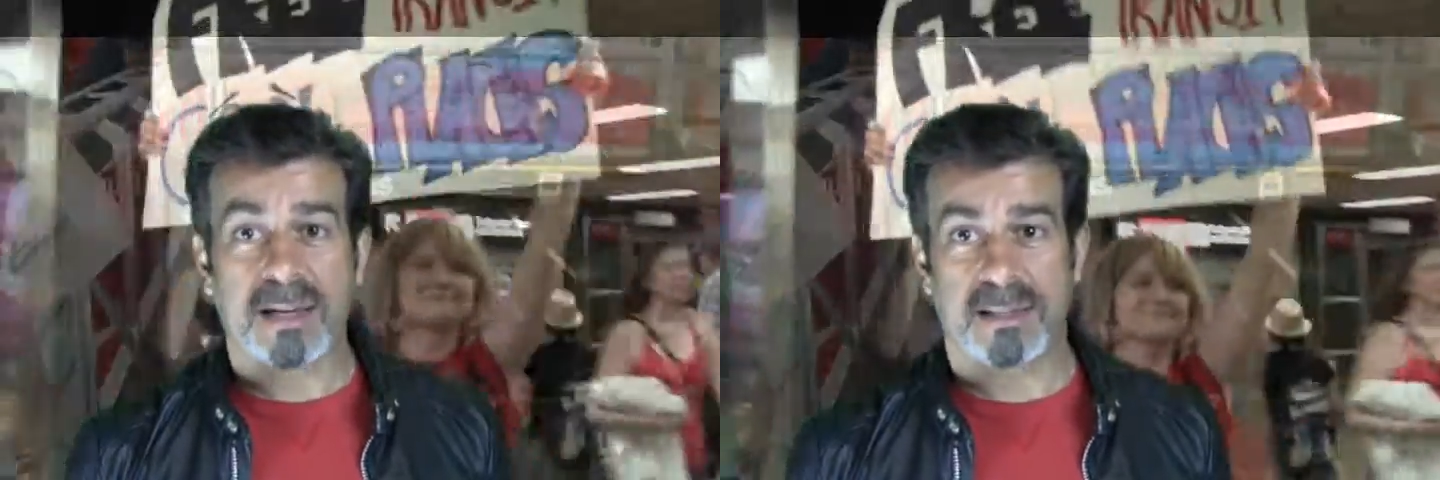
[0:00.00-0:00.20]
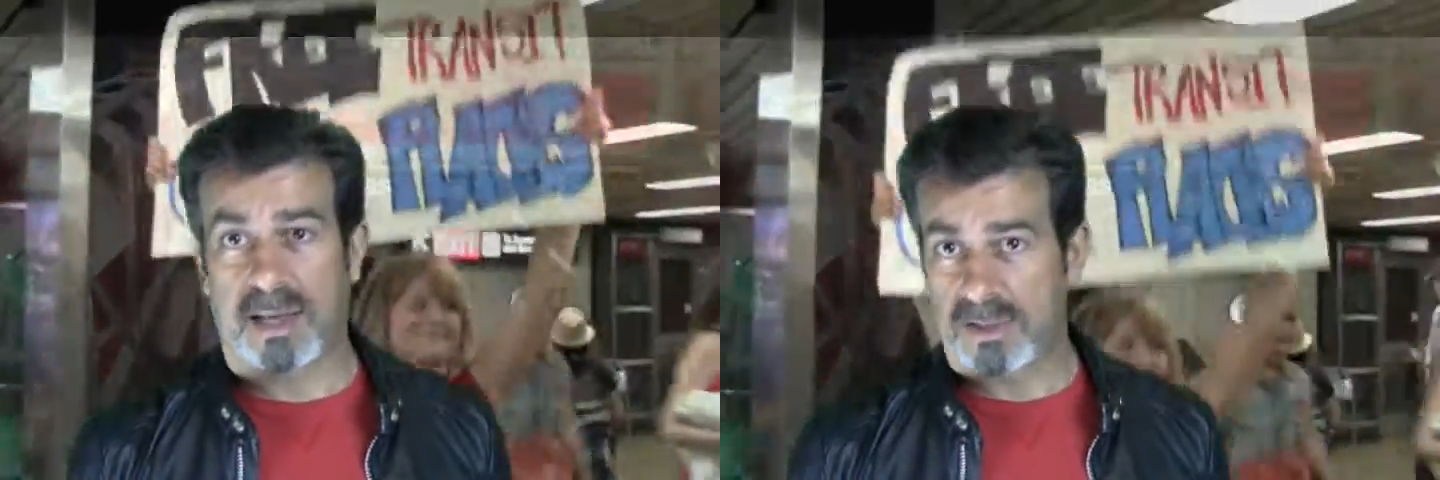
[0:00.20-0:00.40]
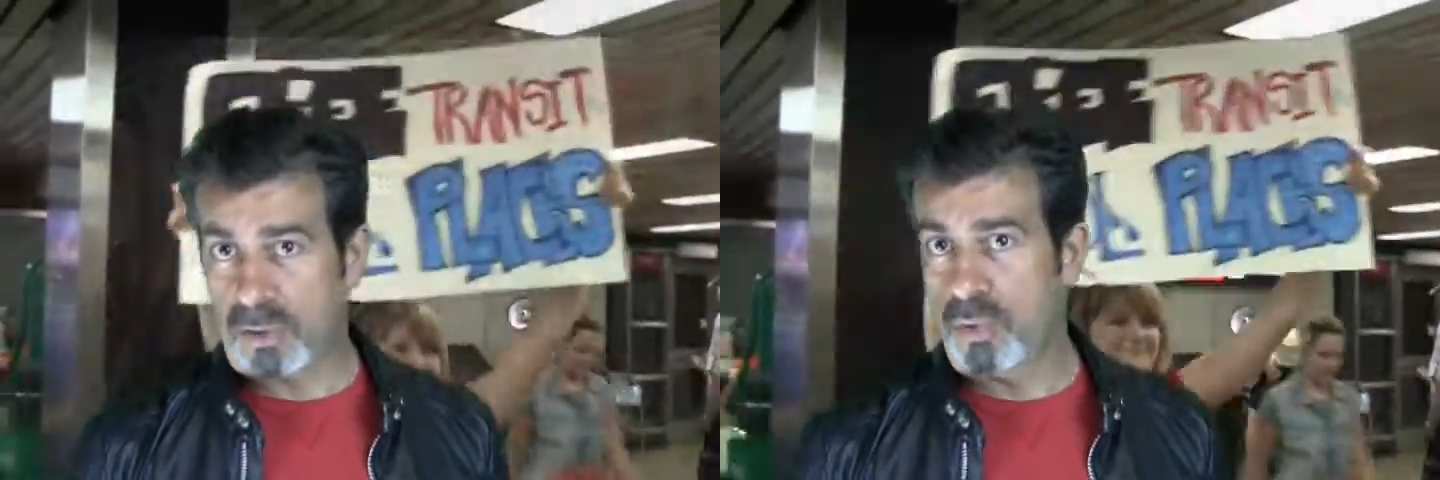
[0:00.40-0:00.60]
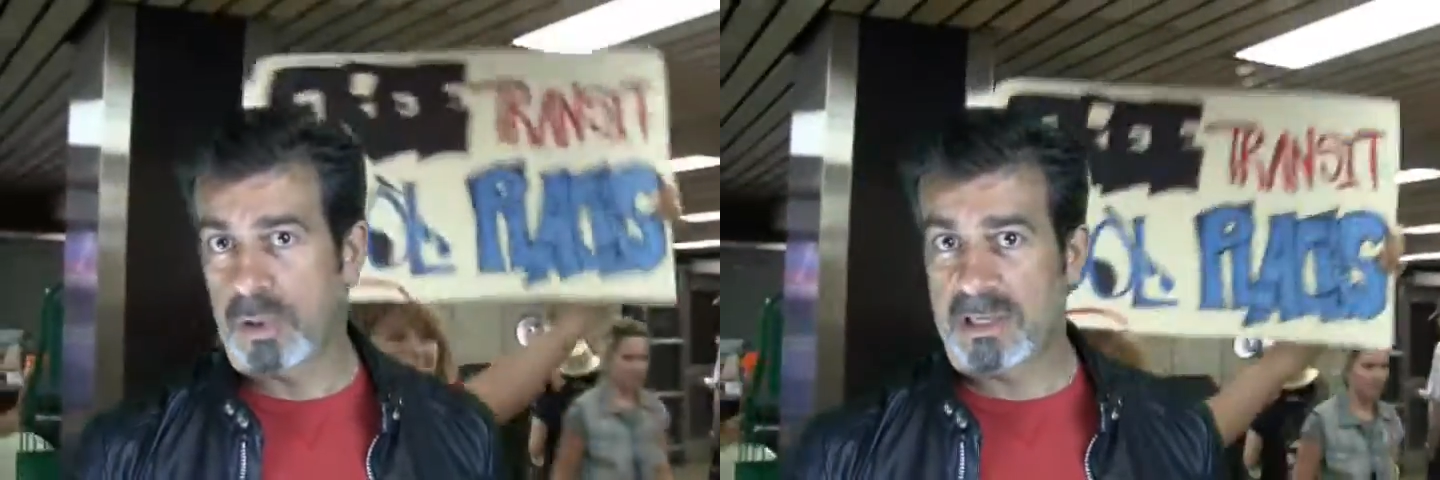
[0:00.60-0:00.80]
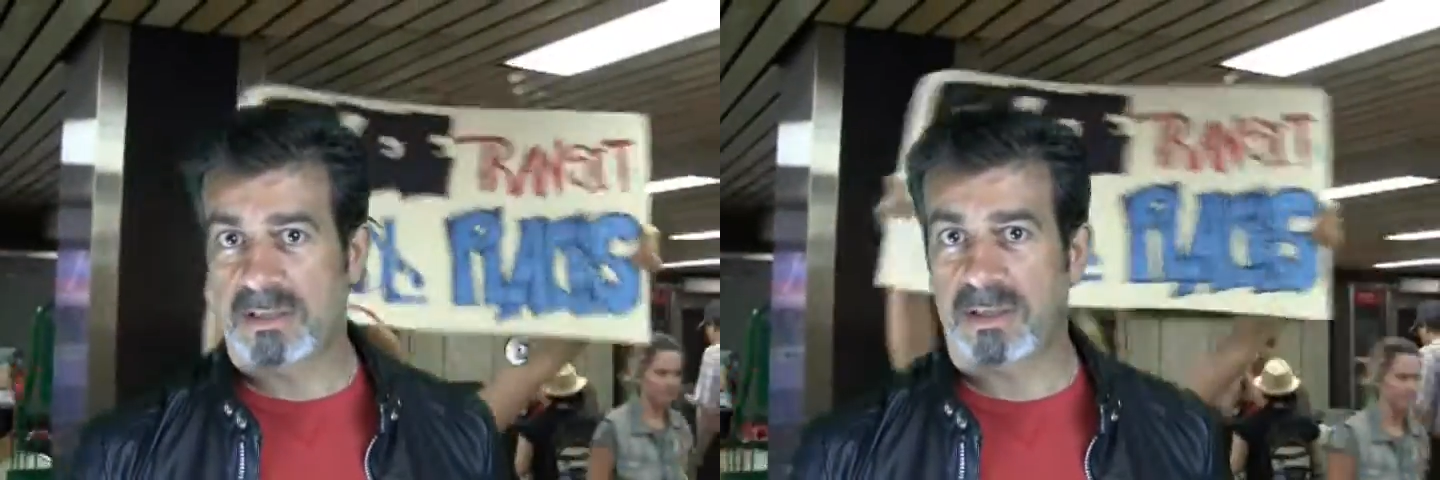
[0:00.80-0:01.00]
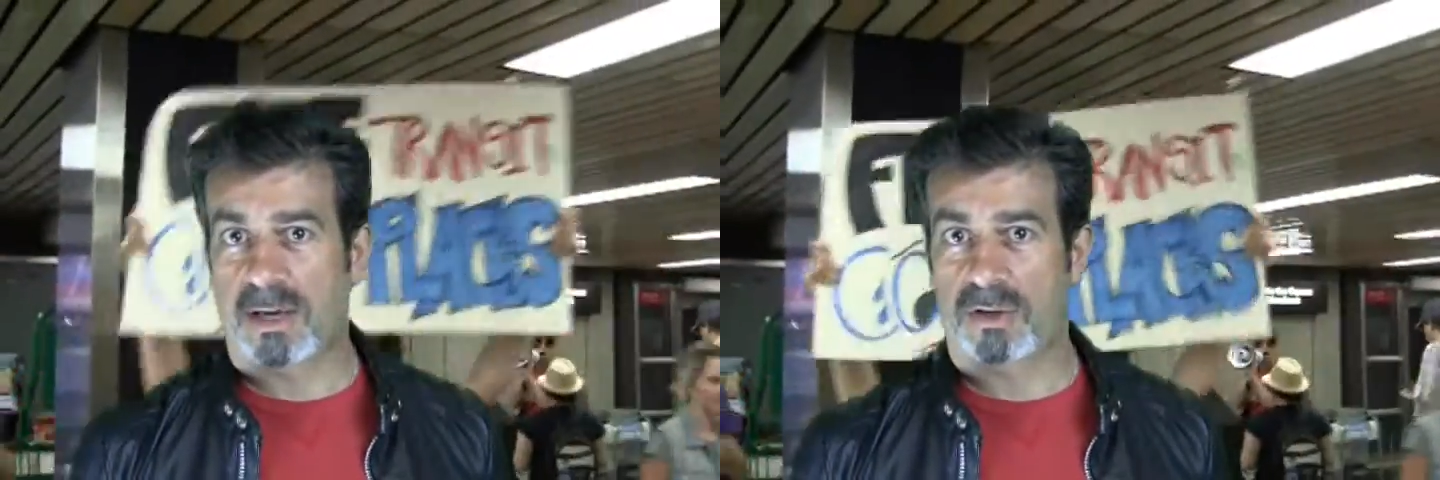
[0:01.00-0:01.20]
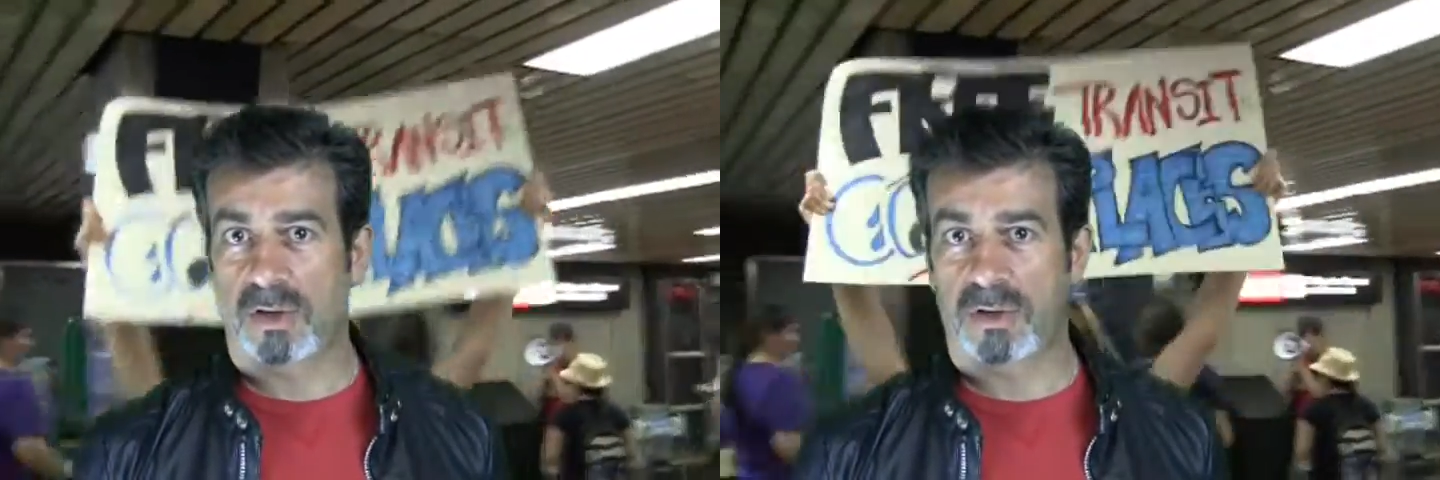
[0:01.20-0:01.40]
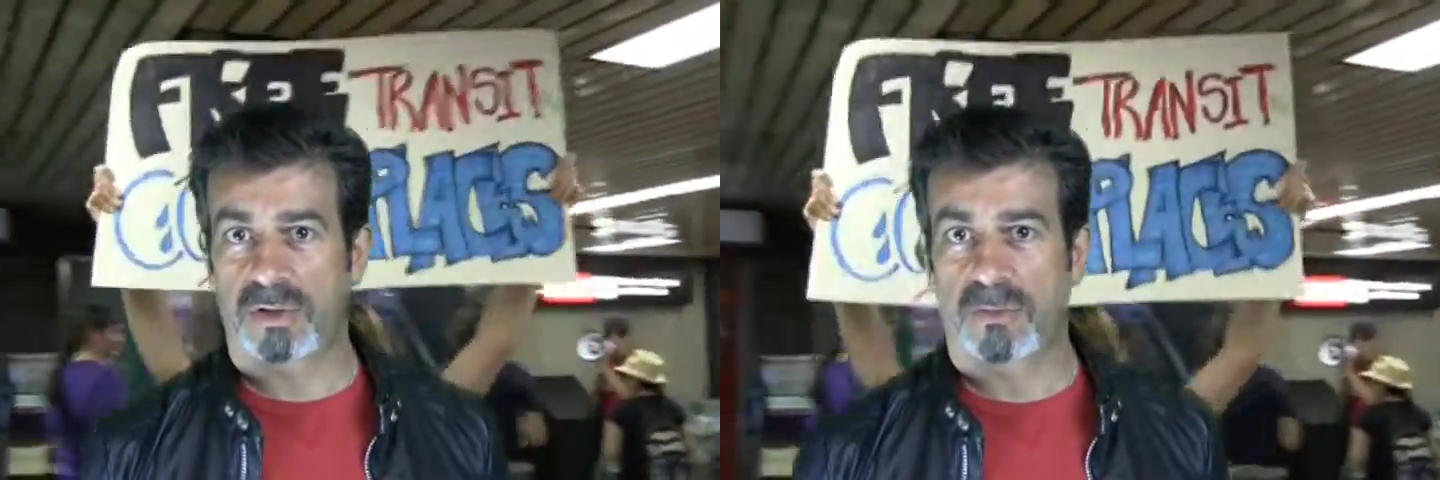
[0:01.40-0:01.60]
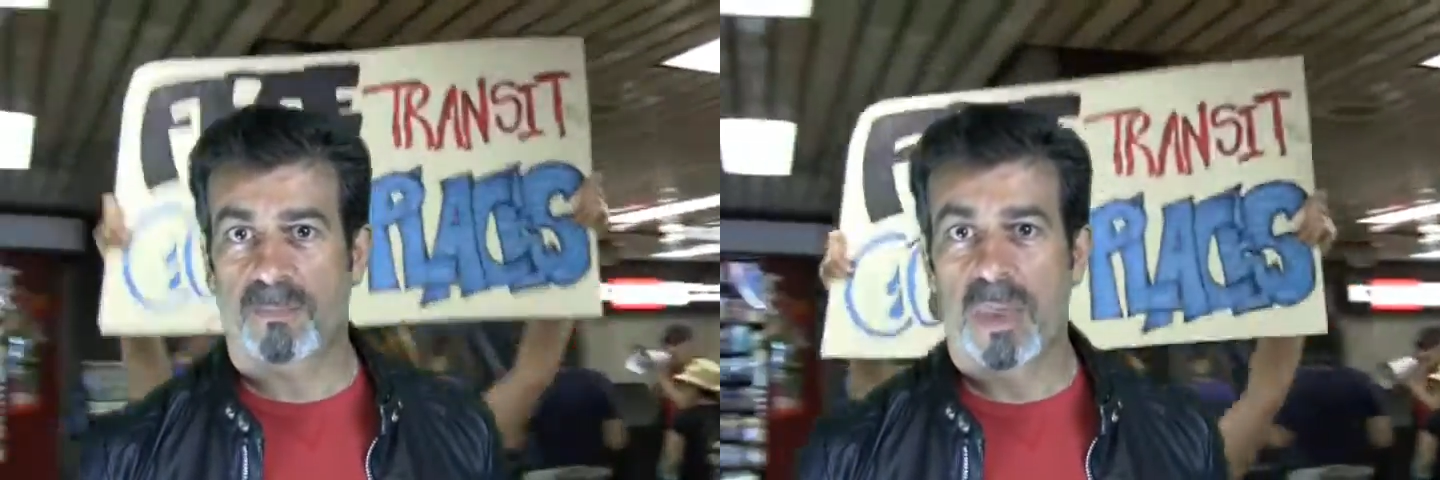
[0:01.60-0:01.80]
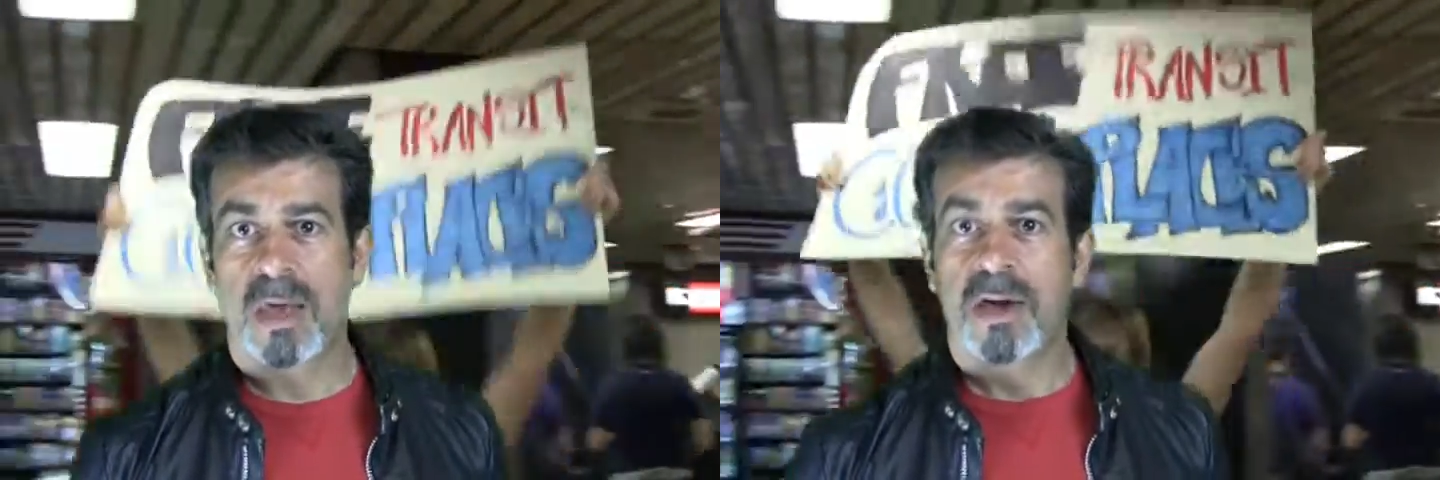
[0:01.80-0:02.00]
access cooling centers.